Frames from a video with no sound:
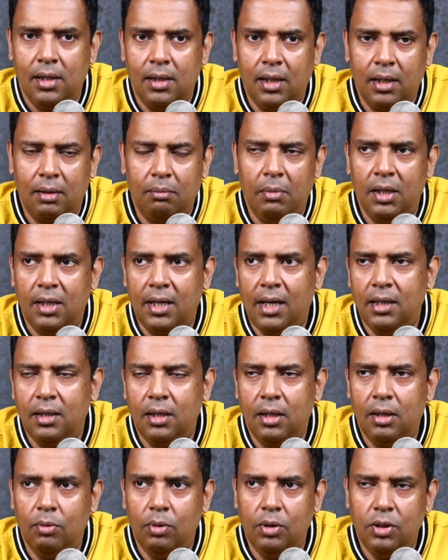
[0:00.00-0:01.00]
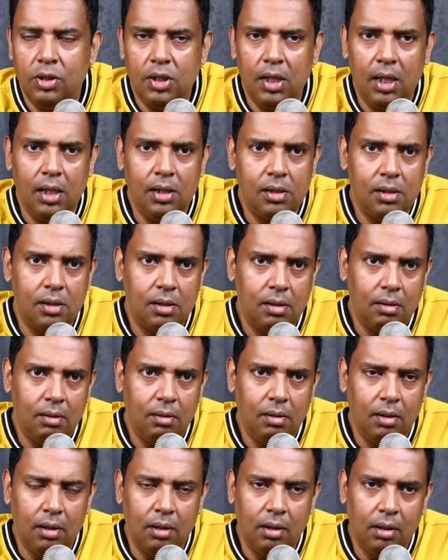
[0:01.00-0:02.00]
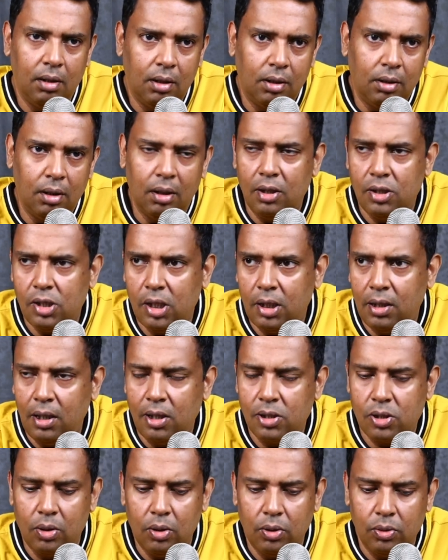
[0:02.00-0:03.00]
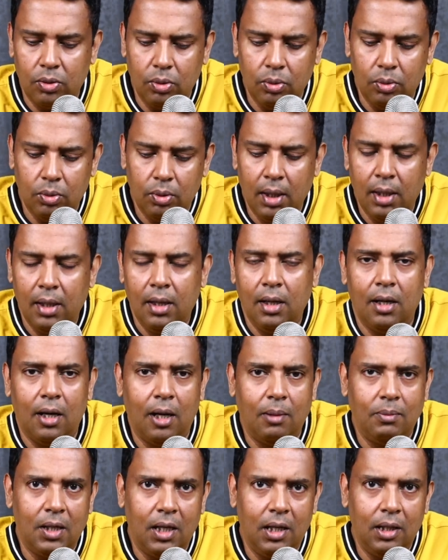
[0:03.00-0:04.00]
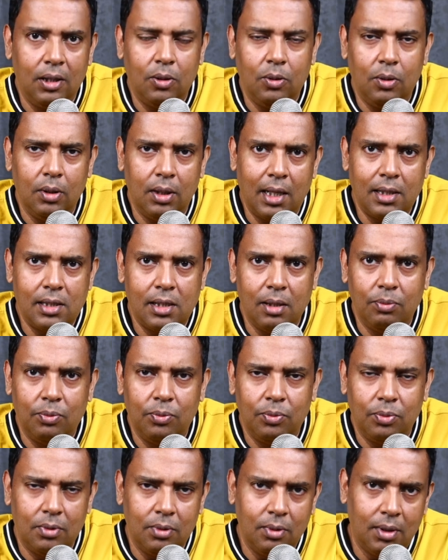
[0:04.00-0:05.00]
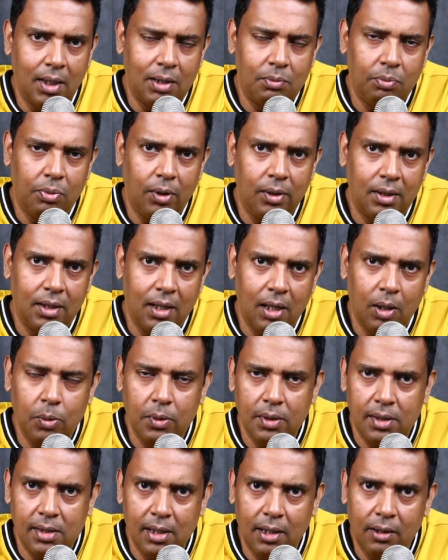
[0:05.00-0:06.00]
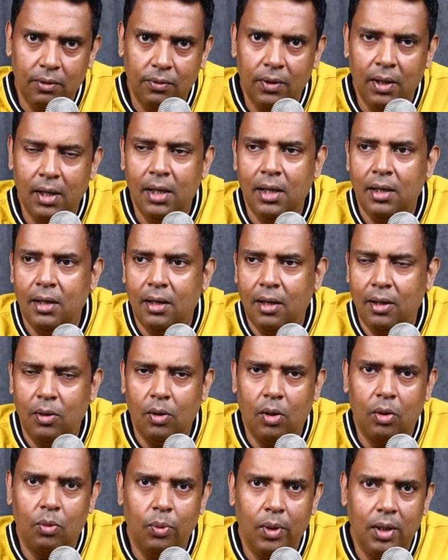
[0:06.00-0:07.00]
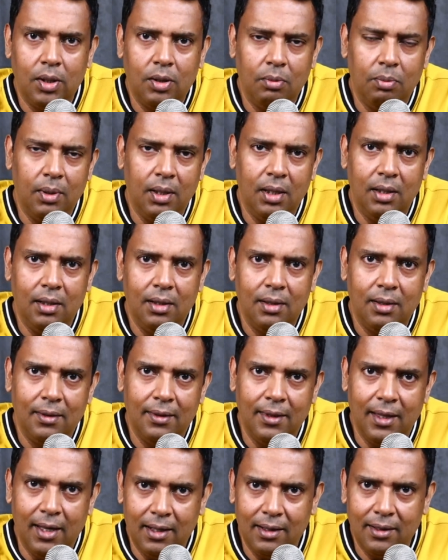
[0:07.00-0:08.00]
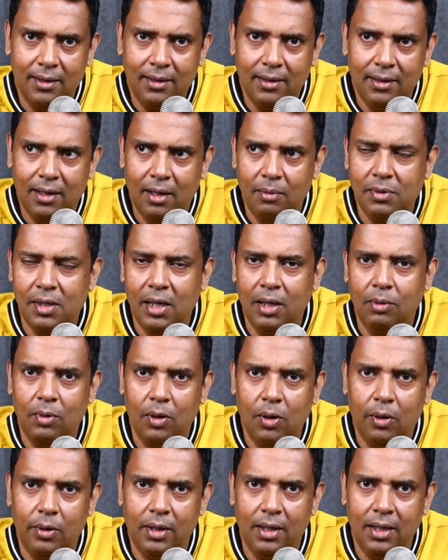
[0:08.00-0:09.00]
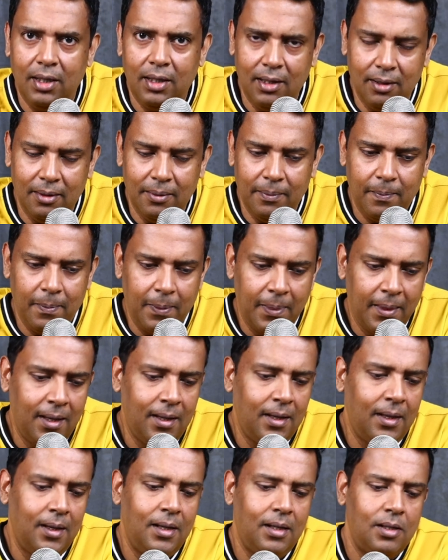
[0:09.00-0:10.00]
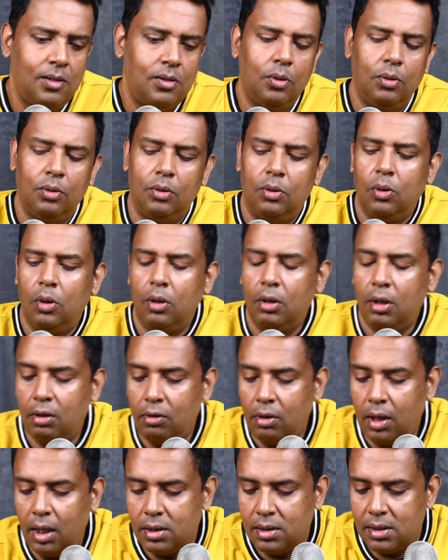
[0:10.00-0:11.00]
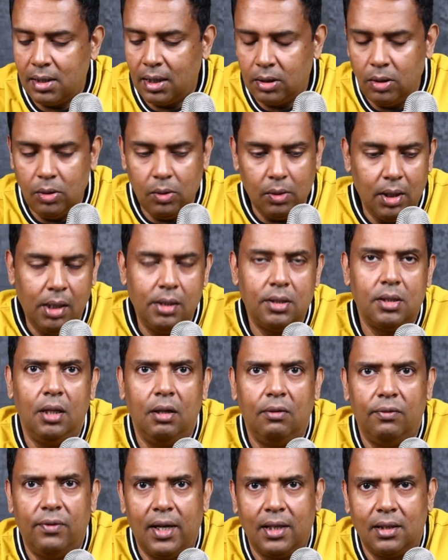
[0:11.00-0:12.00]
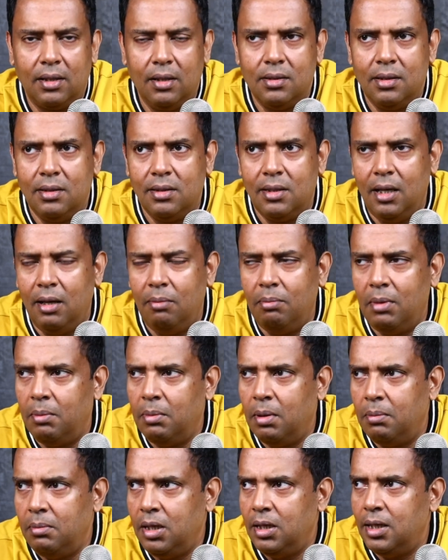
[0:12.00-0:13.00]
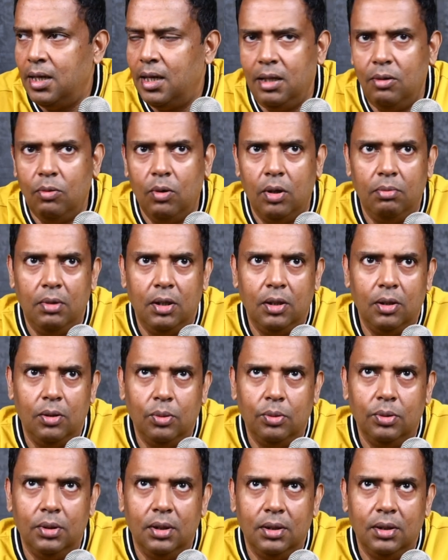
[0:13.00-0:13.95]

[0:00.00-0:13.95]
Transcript: That mentality will change in a generation or two. I'm telling you to catch up to that point now itself and not wait to be there. I'm saying we're already here. So don't get sucked into cultural factors and say, my mommy, daddy want me to do